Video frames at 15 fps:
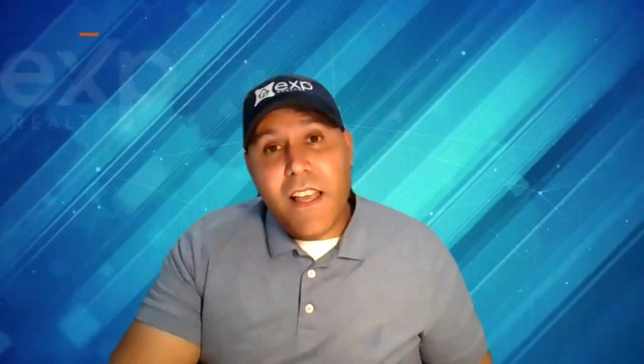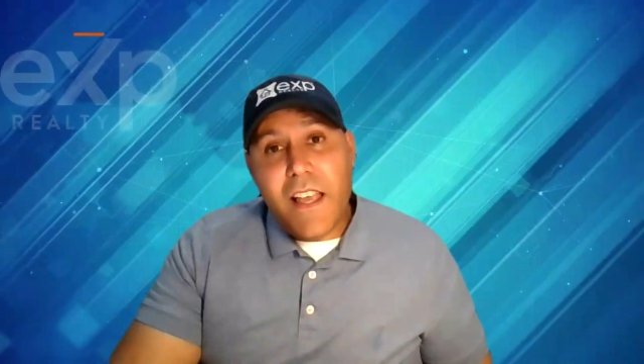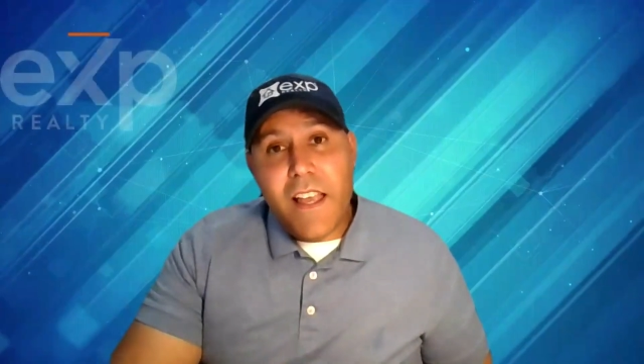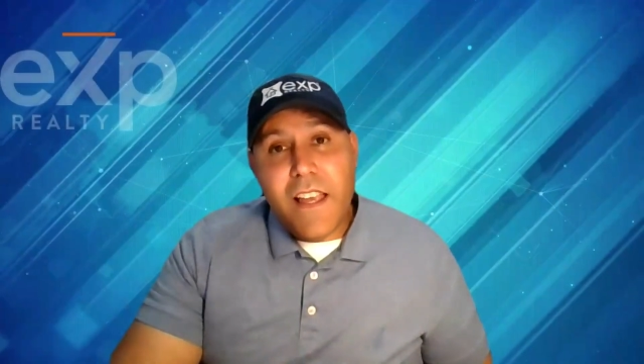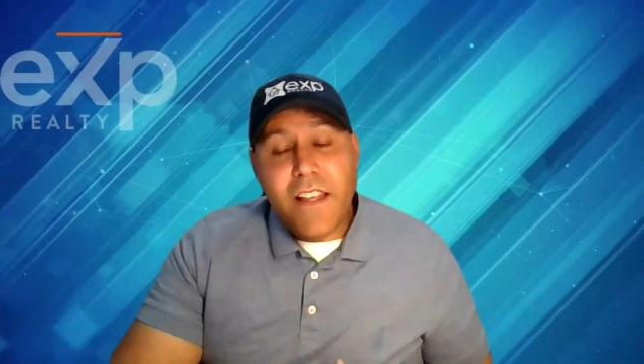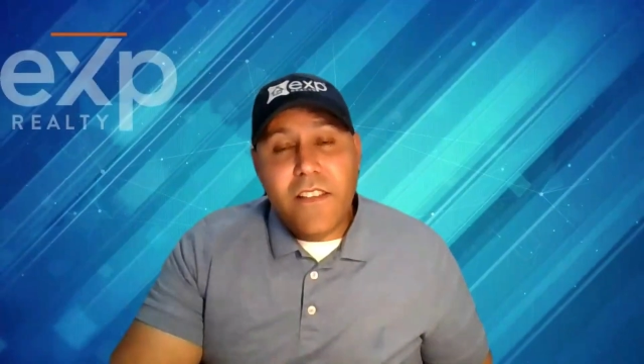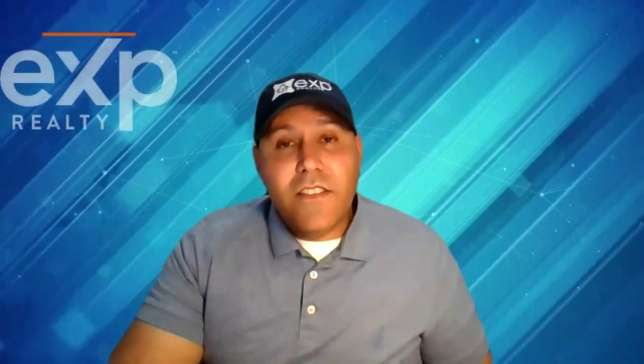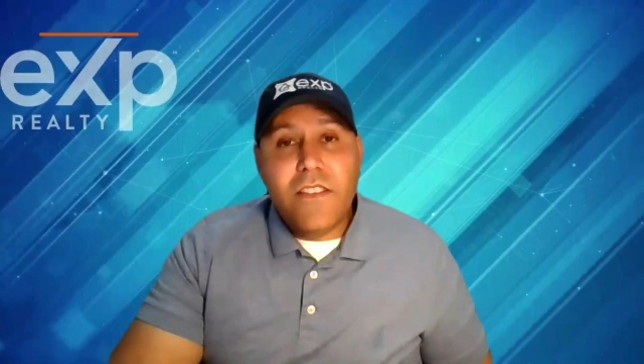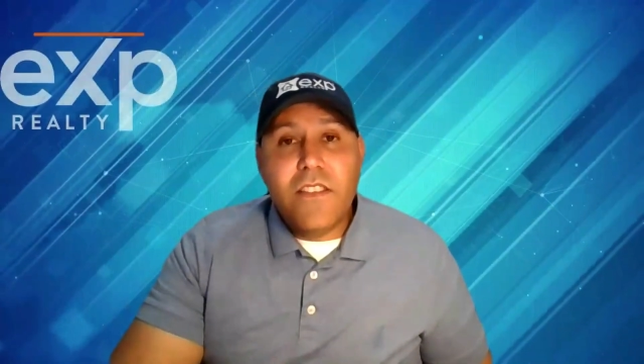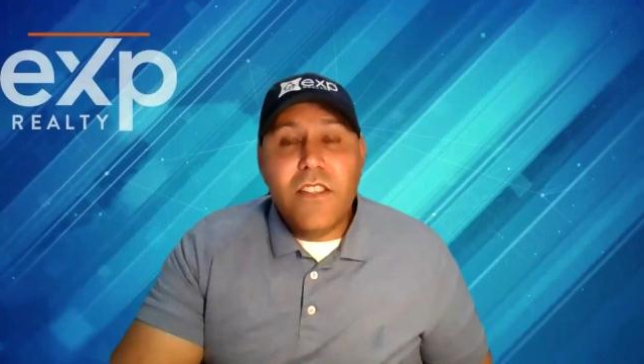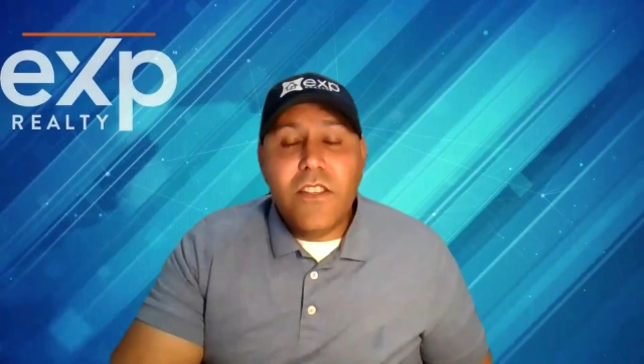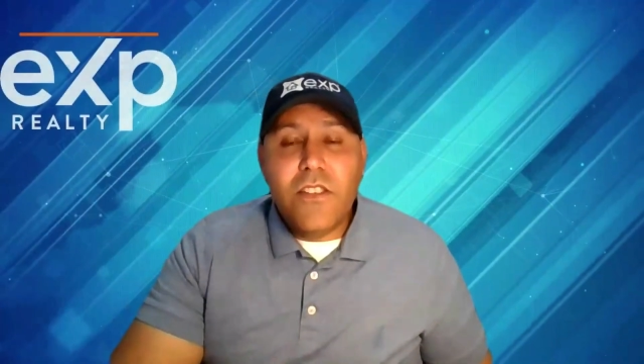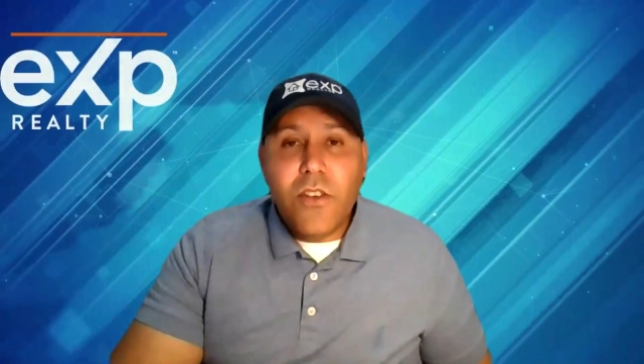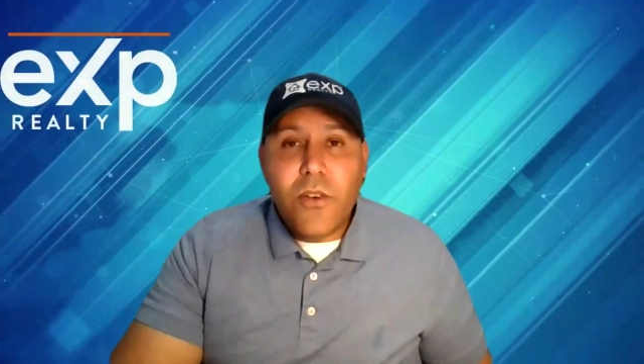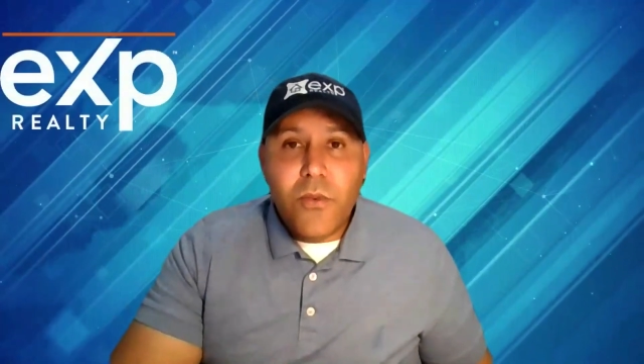and,
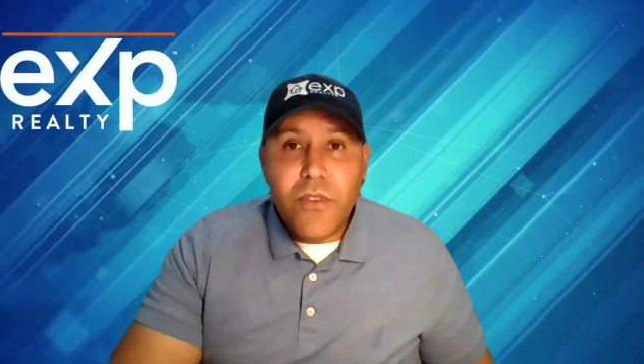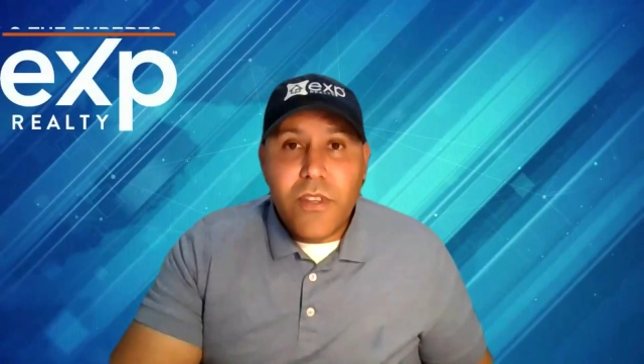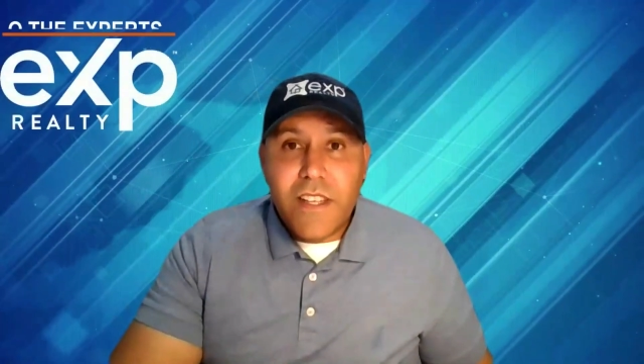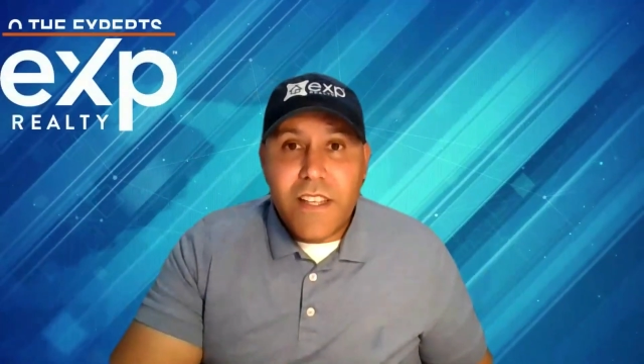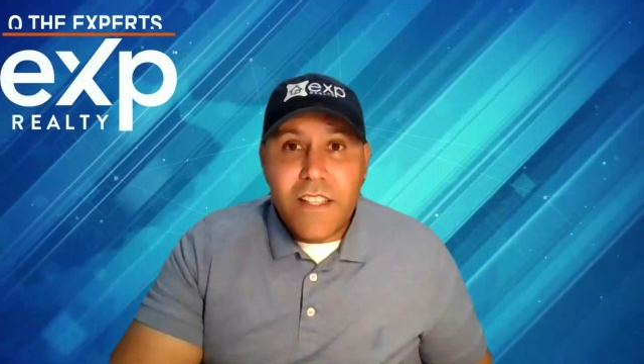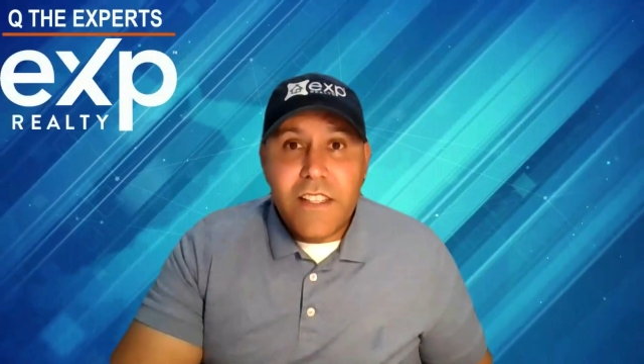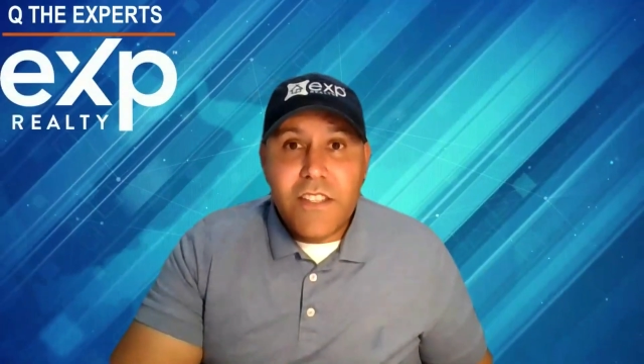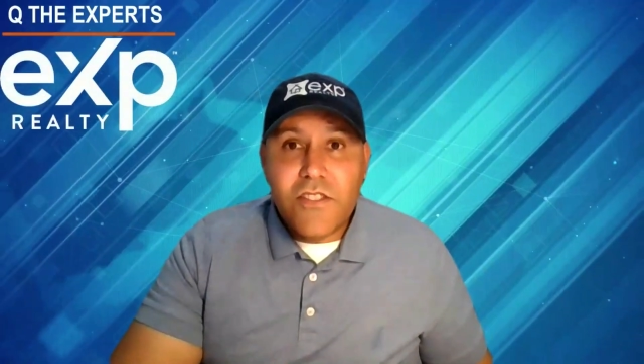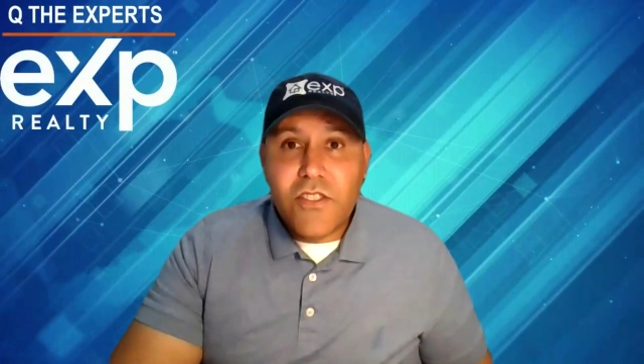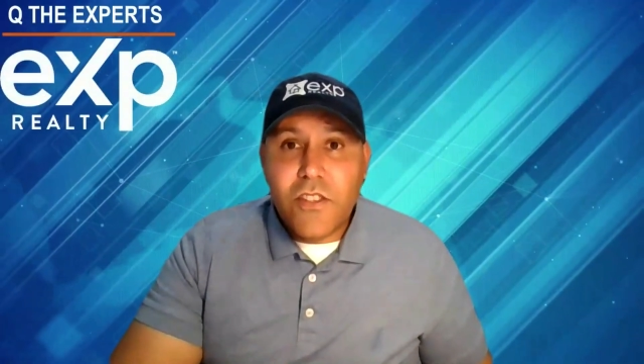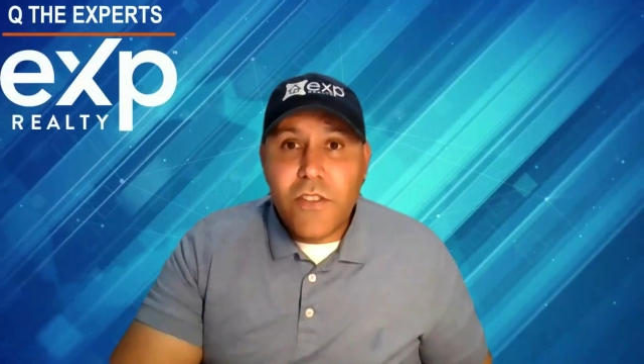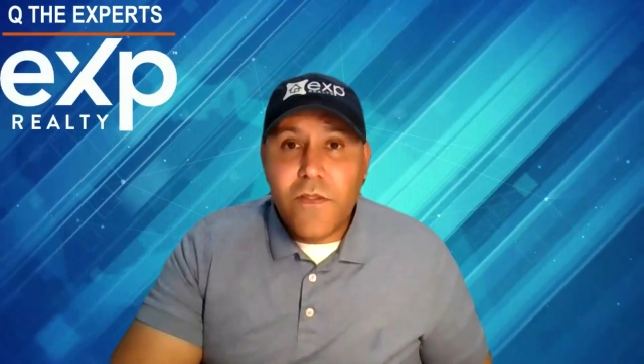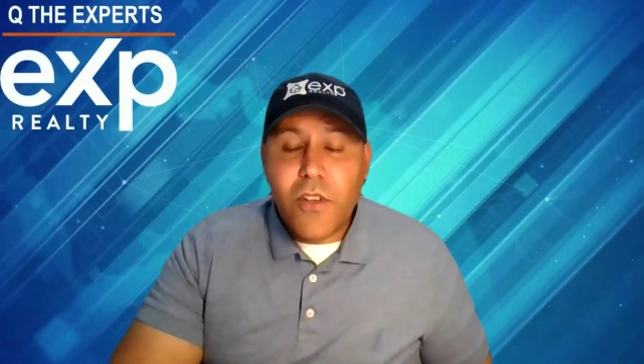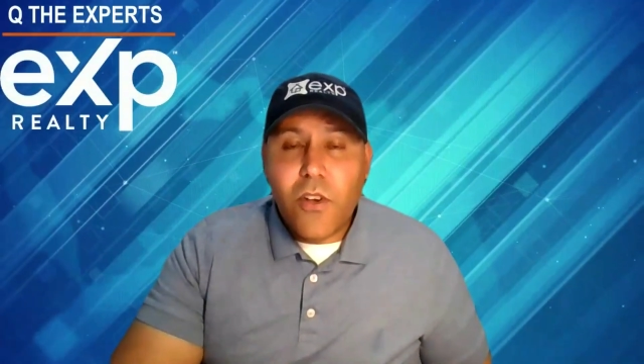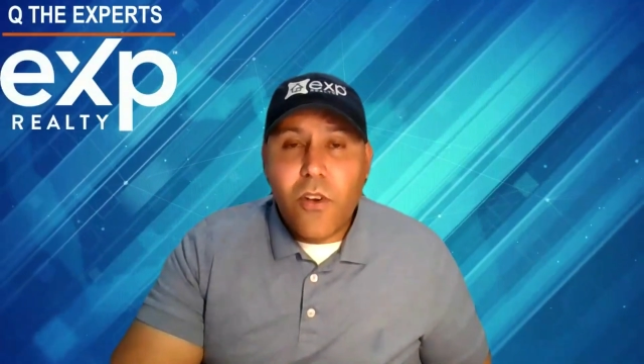the condition
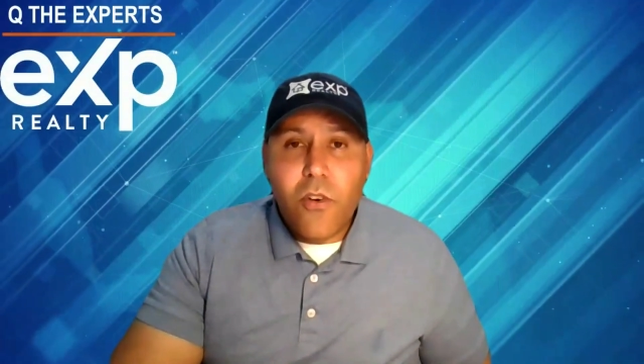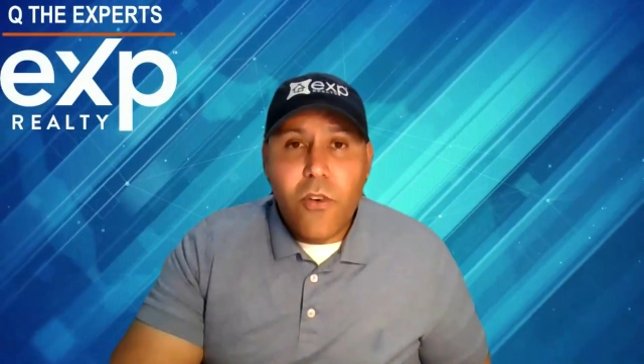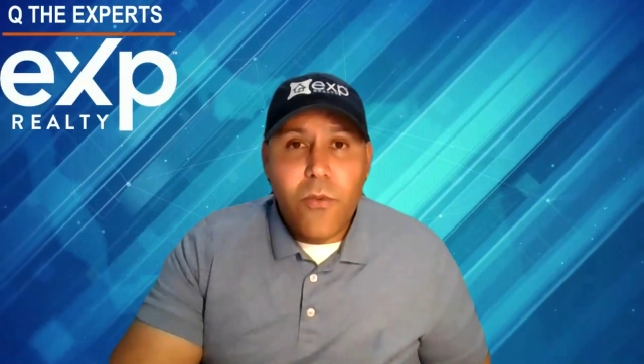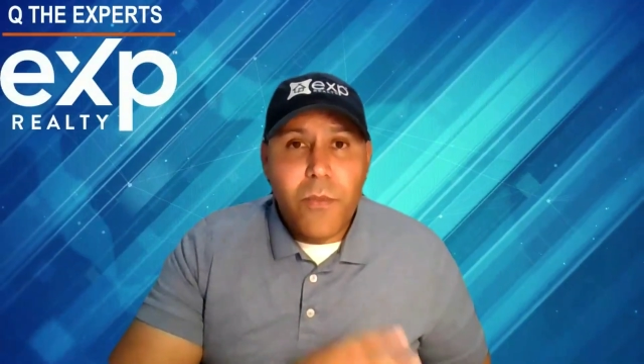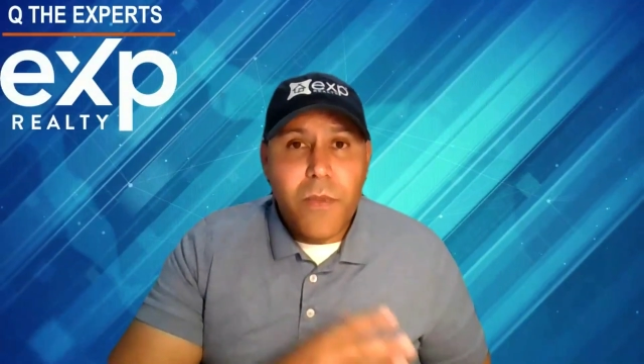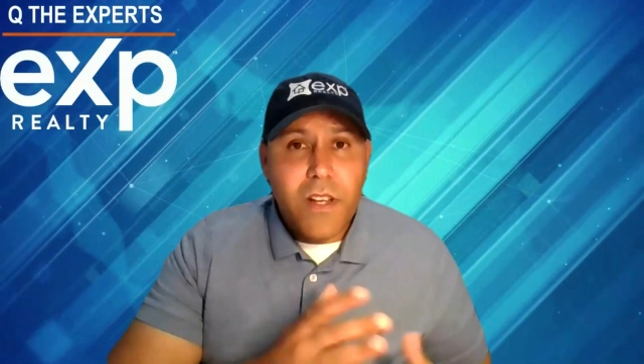of the home.